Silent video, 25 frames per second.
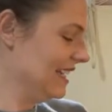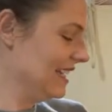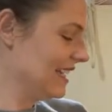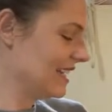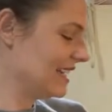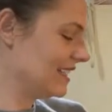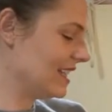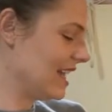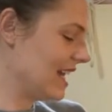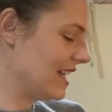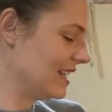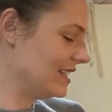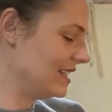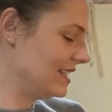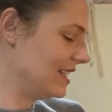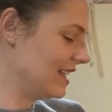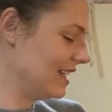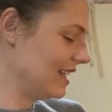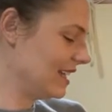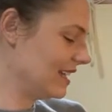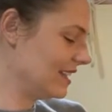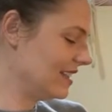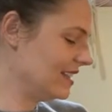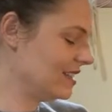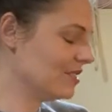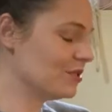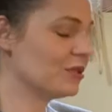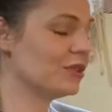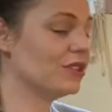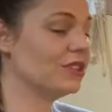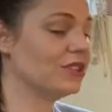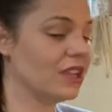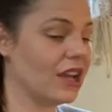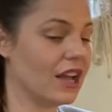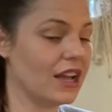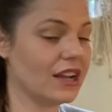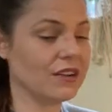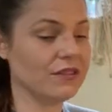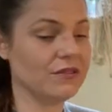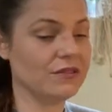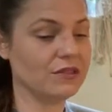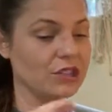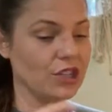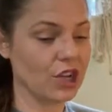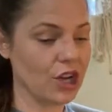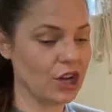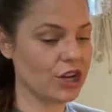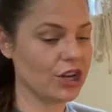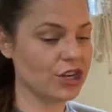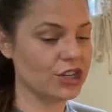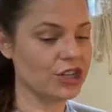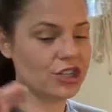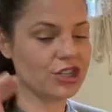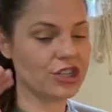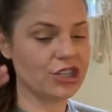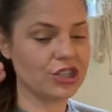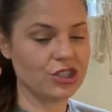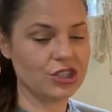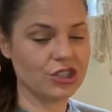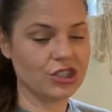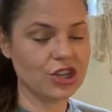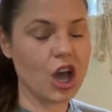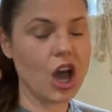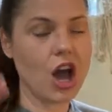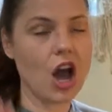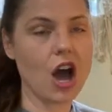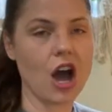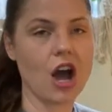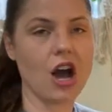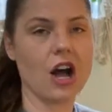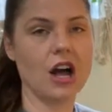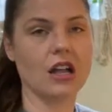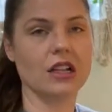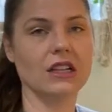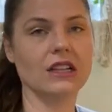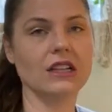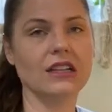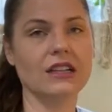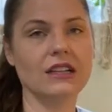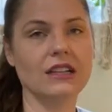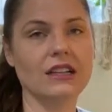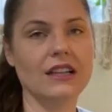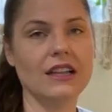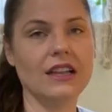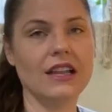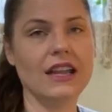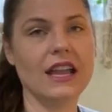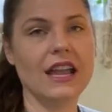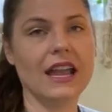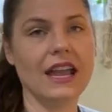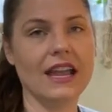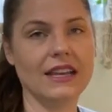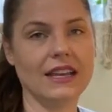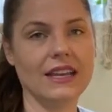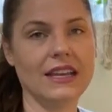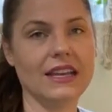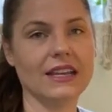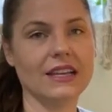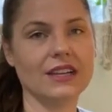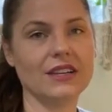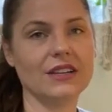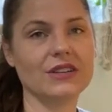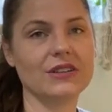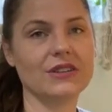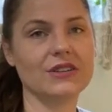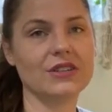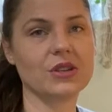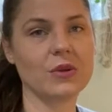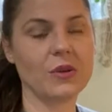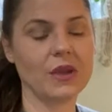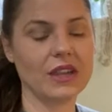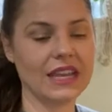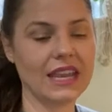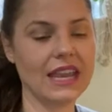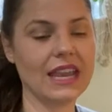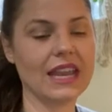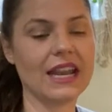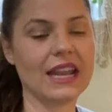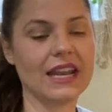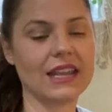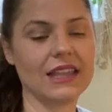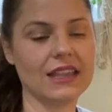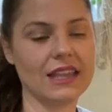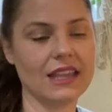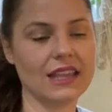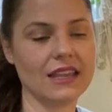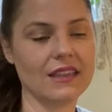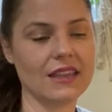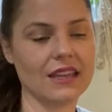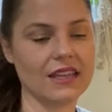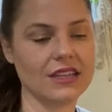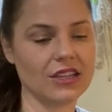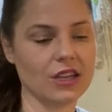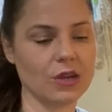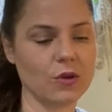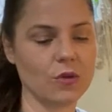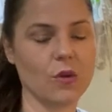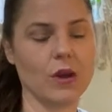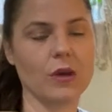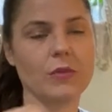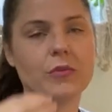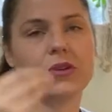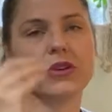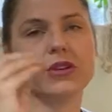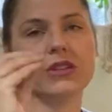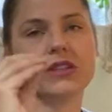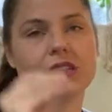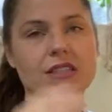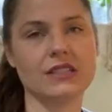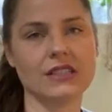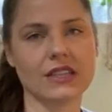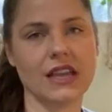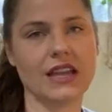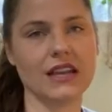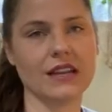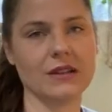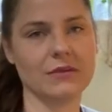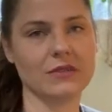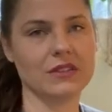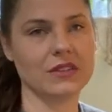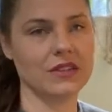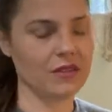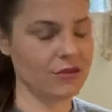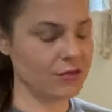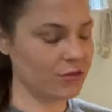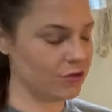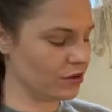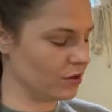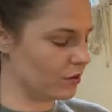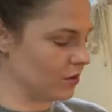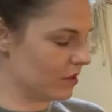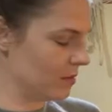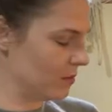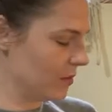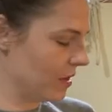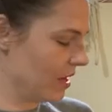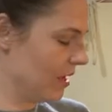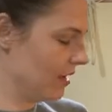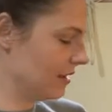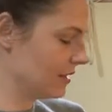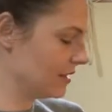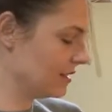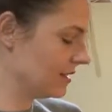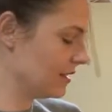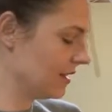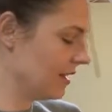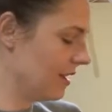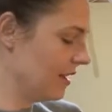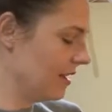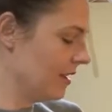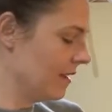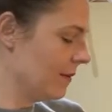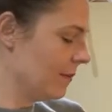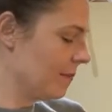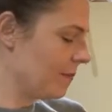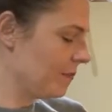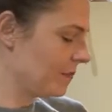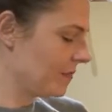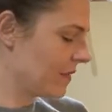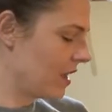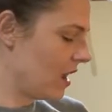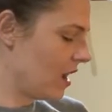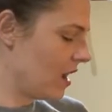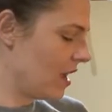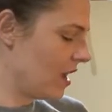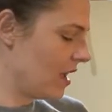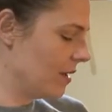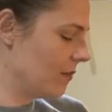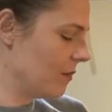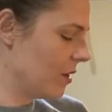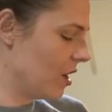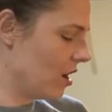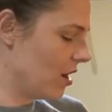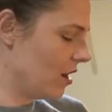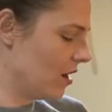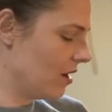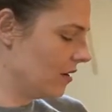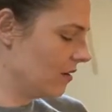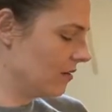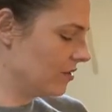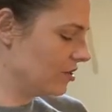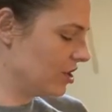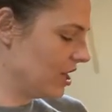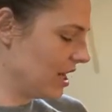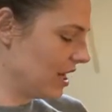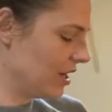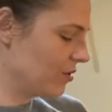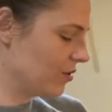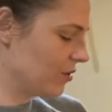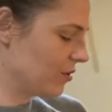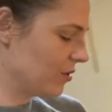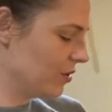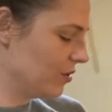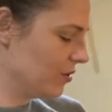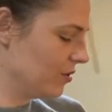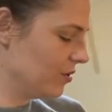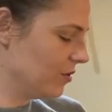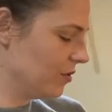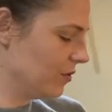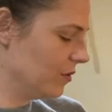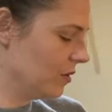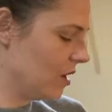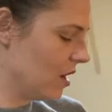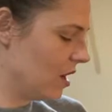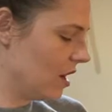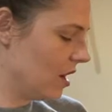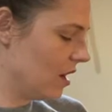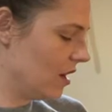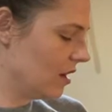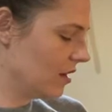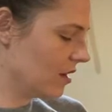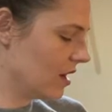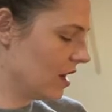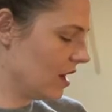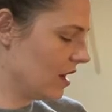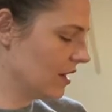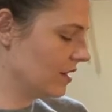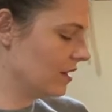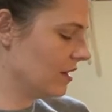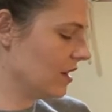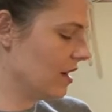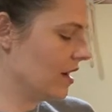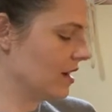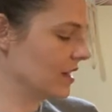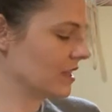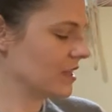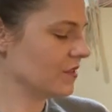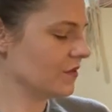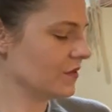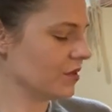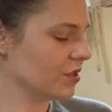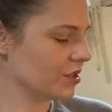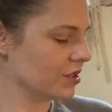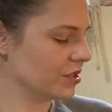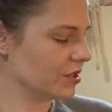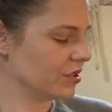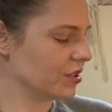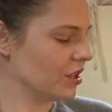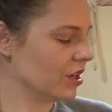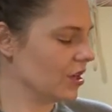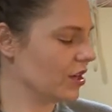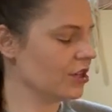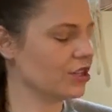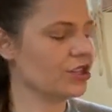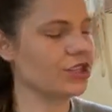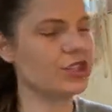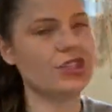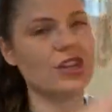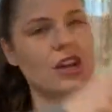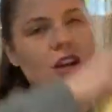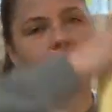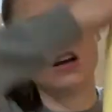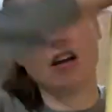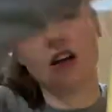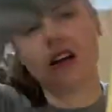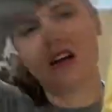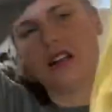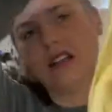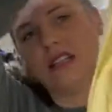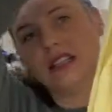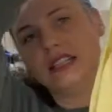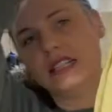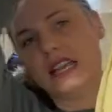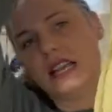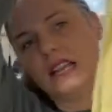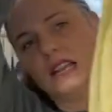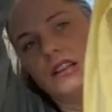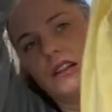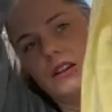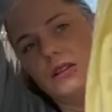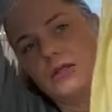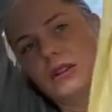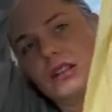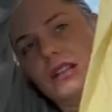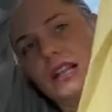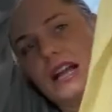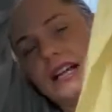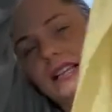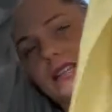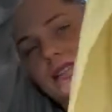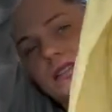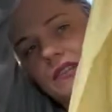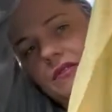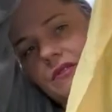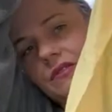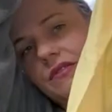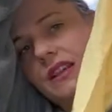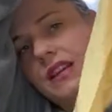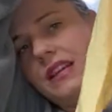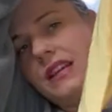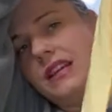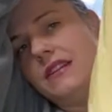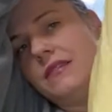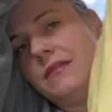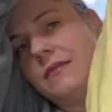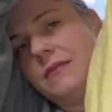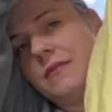Classic, these are a lot of large, tall in here. So again, I think they took one person's items and threw them in the box. Um, J. Crew, all cotton Oxford, large, tall, yellow, classic fit.